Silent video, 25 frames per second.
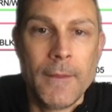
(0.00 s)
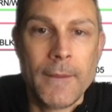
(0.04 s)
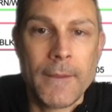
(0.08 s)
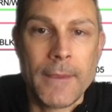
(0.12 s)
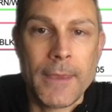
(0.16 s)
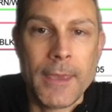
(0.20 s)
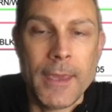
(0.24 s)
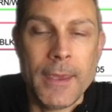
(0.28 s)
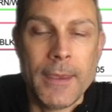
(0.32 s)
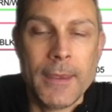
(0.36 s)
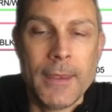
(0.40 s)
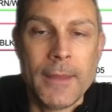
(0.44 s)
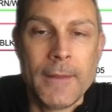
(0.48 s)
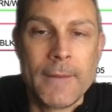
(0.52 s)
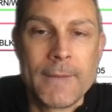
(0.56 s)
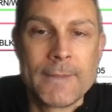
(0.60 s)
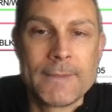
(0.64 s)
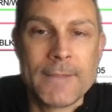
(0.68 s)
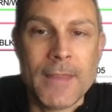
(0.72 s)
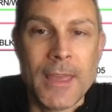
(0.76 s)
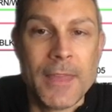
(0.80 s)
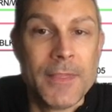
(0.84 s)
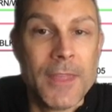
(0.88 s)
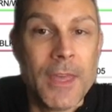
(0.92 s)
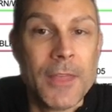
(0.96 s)
Okay,
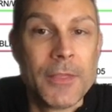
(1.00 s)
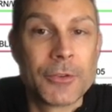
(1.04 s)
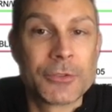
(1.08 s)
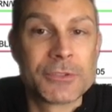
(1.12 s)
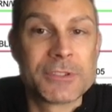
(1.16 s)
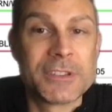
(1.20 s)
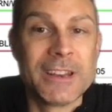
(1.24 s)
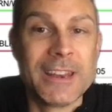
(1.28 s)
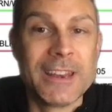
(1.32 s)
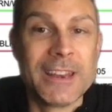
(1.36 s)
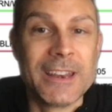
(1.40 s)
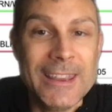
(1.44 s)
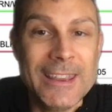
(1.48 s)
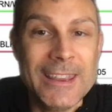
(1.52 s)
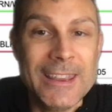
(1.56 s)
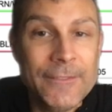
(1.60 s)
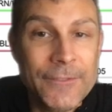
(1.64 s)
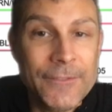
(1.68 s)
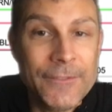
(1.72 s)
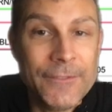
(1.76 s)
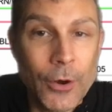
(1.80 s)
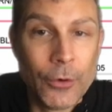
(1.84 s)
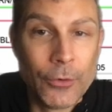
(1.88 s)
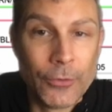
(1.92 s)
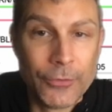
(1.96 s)
and then there's an
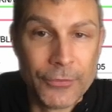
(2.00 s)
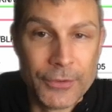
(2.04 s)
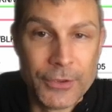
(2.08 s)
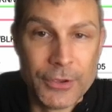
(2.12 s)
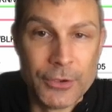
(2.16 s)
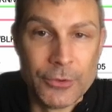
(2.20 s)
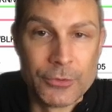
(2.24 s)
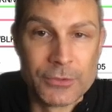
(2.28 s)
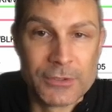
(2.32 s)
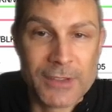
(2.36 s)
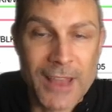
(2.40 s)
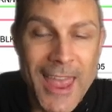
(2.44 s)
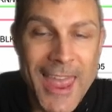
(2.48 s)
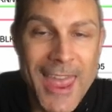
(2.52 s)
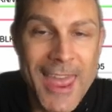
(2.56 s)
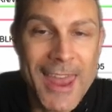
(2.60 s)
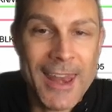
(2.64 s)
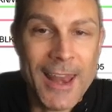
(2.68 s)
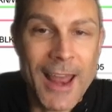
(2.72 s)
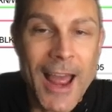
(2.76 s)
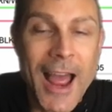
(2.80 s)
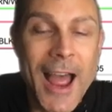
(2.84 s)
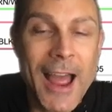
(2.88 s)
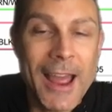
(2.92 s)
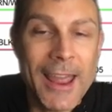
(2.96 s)
info fuse,
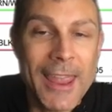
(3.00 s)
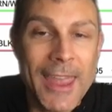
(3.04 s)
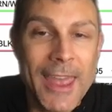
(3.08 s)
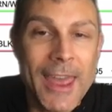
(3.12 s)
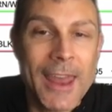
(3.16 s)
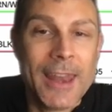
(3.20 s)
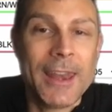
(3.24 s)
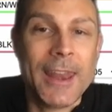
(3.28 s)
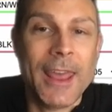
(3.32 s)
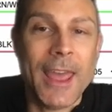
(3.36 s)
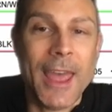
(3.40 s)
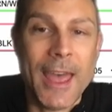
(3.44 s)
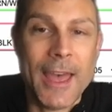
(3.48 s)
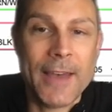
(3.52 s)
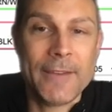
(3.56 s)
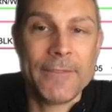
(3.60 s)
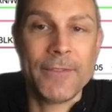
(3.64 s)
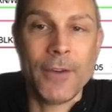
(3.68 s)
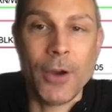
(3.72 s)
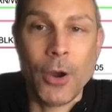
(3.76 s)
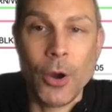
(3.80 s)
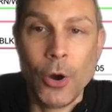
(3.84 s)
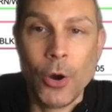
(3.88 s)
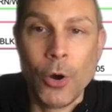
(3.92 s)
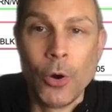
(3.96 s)

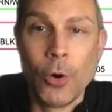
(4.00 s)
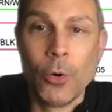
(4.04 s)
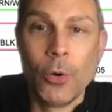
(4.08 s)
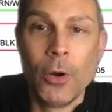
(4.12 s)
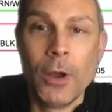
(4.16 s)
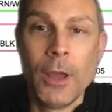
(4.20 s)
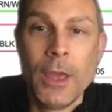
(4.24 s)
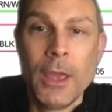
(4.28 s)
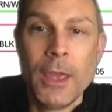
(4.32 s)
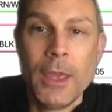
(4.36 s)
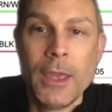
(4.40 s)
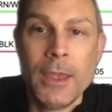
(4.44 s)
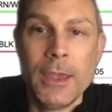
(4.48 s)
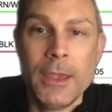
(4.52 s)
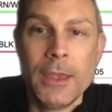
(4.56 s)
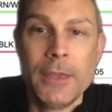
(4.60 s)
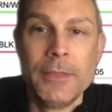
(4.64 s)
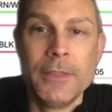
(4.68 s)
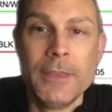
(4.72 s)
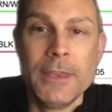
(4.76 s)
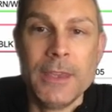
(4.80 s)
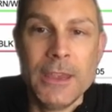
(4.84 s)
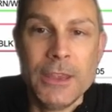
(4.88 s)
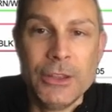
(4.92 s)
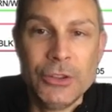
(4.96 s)
INFO, in
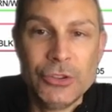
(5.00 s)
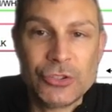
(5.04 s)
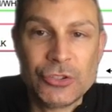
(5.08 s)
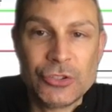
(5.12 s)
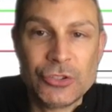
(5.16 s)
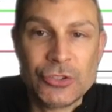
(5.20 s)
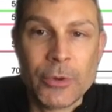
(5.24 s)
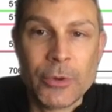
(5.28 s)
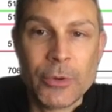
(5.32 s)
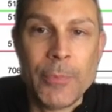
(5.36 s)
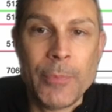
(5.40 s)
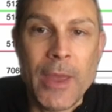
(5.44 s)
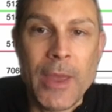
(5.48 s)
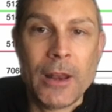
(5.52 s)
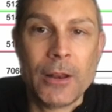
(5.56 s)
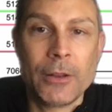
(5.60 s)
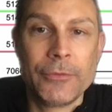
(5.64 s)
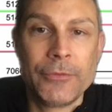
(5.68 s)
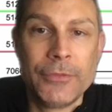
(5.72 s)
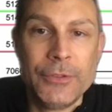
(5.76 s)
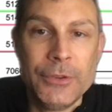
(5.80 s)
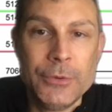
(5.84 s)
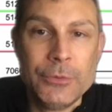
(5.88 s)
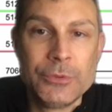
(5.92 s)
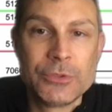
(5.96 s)
the instrument panel
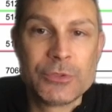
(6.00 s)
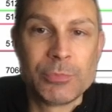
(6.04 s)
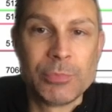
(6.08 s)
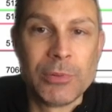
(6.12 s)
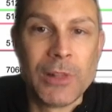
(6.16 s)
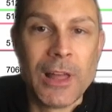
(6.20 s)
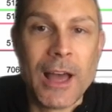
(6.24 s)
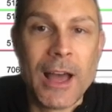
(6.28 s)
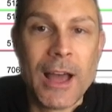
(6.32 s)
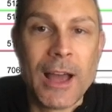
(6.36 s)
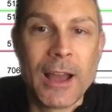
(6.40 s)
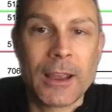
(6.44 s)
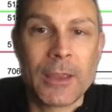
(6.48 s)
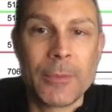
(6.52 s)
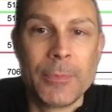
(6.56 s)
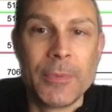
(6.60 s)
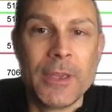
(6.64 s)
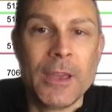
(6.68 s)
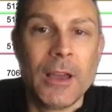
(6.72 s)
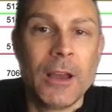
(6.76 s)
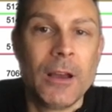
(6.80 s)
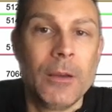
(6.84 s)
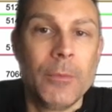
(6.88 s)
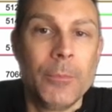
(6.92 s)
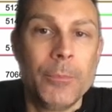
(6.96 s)
fuse block
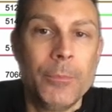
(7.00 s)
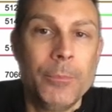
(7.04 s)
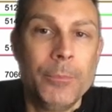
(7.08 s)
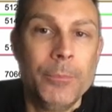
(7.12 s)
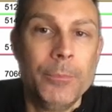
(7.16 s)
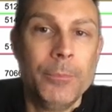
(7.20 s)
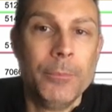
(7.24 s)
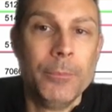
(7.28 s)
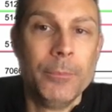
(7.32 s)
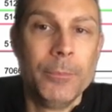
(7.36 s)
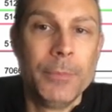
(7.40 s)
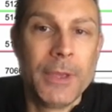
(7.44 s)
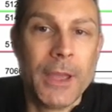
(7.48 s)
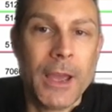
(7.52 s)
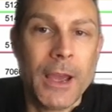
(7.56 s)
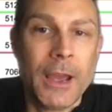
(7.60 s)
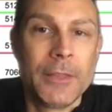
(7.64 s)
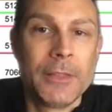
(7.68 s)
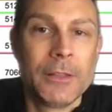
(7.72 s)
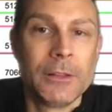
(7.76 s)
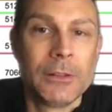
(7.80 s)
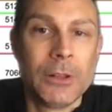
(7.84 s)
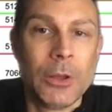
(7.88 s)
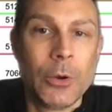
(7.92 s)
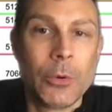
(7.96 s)

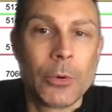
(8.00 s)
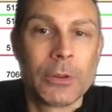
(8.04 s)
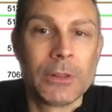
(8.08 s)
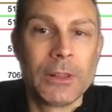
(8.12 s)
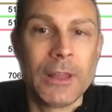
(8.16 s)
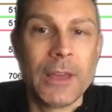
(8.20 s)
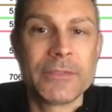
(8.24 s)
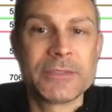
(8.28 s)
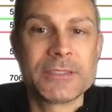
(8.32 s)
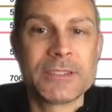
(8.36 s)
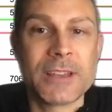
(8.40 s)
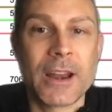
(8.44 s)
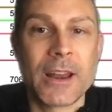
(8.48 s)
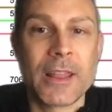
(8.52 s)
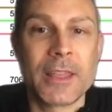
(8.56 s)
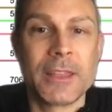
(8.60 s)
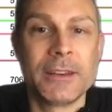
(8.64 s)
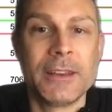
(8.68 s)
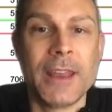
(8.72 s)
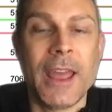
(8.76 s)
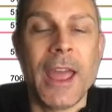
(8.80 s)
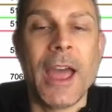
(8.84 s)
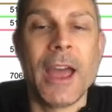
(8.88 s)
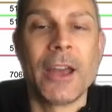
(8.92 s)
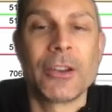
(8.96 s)
behind the lower left side of the
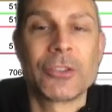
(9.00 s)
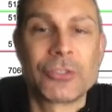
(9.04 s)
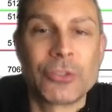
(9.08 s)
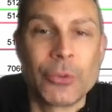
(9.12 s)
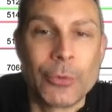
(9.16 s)
dash.